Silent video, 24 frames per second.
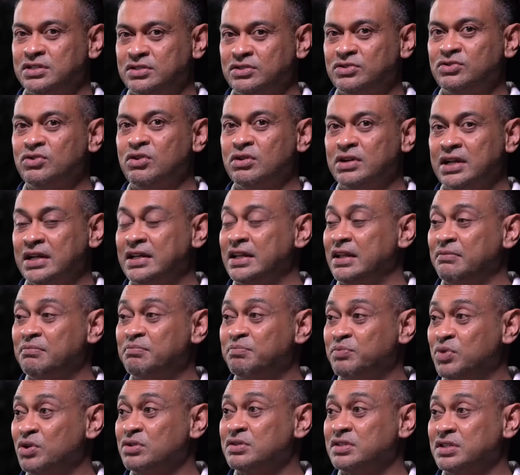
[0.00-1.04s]
not an
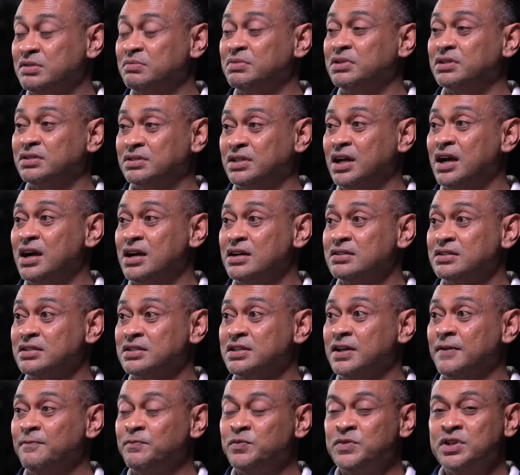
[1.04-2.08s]
impossible
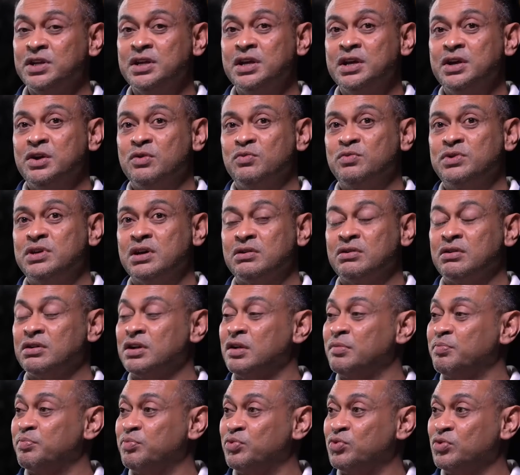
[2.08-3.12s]
task. We are not
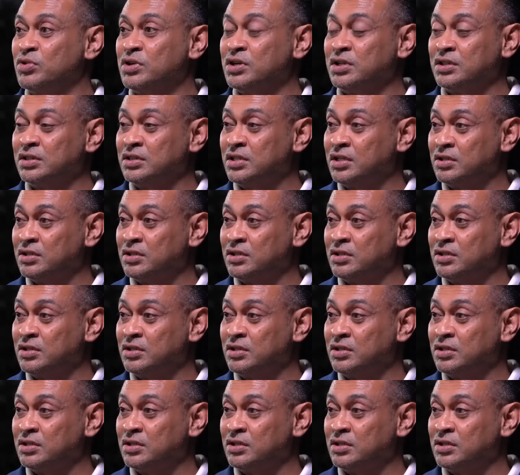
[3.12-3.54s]
a poor third